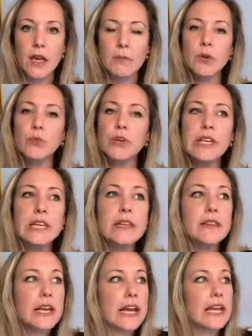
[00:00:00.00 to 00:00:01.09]
but really
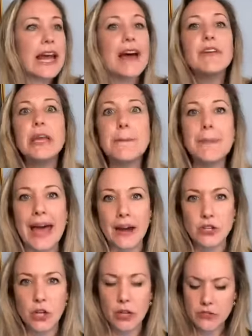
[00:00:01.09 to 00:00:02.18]
that I can have an
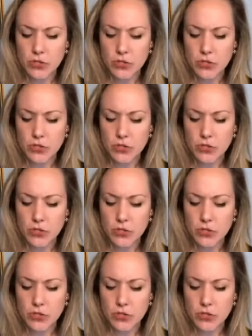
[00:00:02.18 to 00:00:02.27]
impact on.